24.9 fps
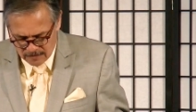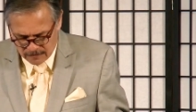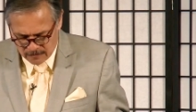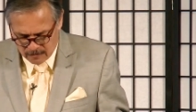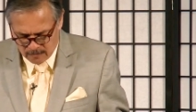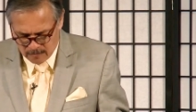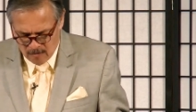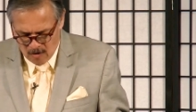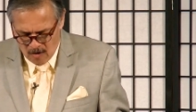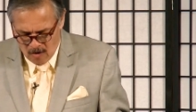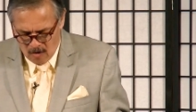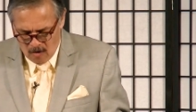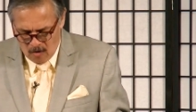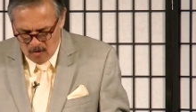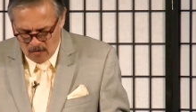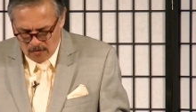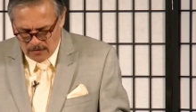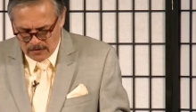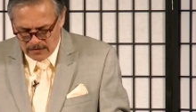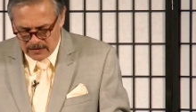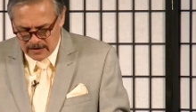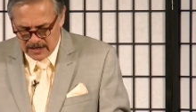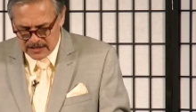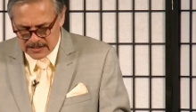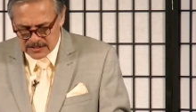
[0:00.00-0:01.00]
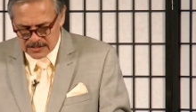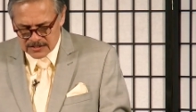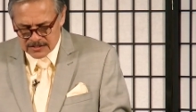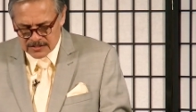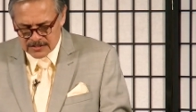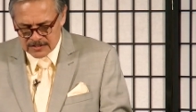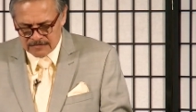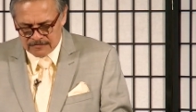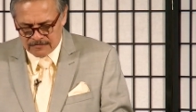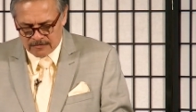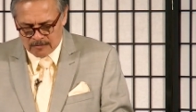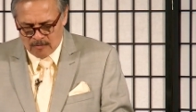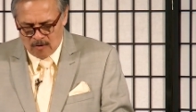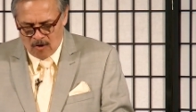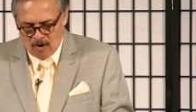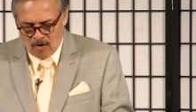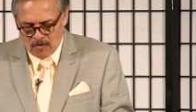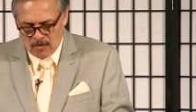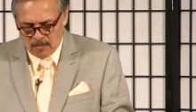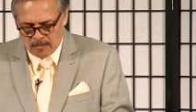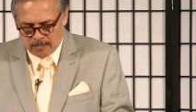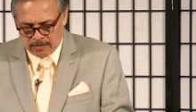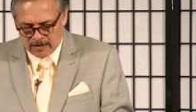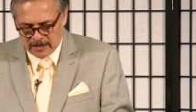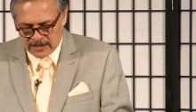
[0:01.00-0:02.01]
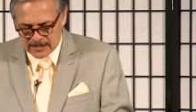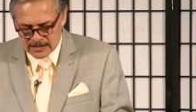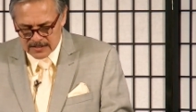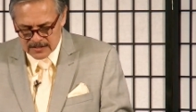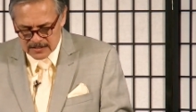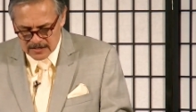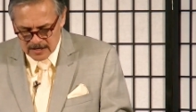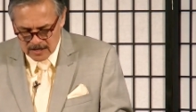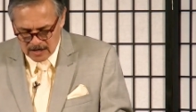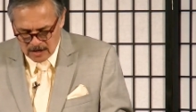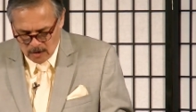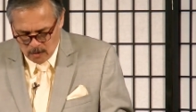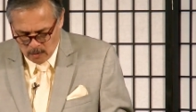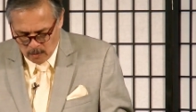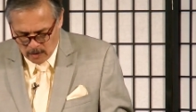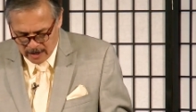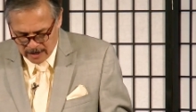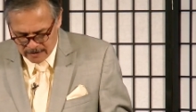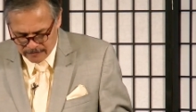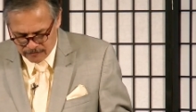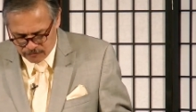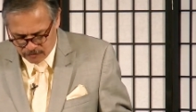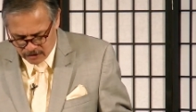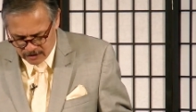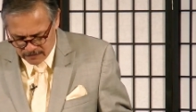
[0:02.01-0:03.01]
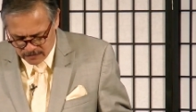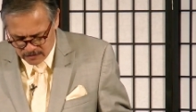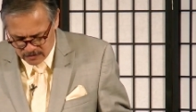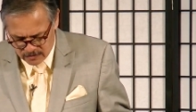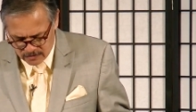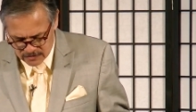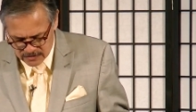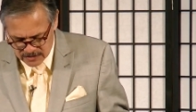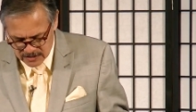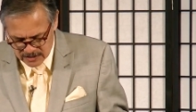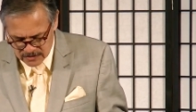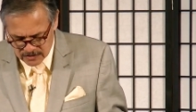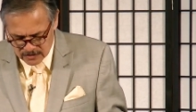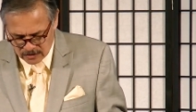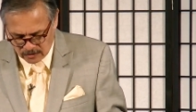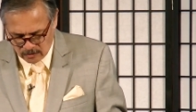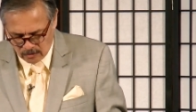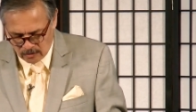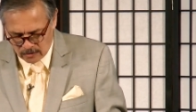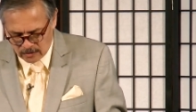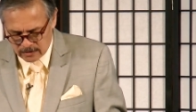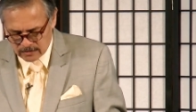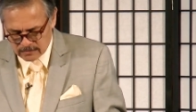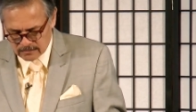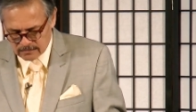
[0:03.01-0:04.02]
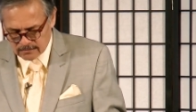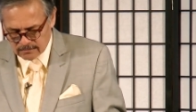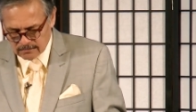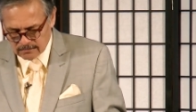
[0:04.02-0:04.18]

from all the nations and from all the places where I have driven you, says the Lord.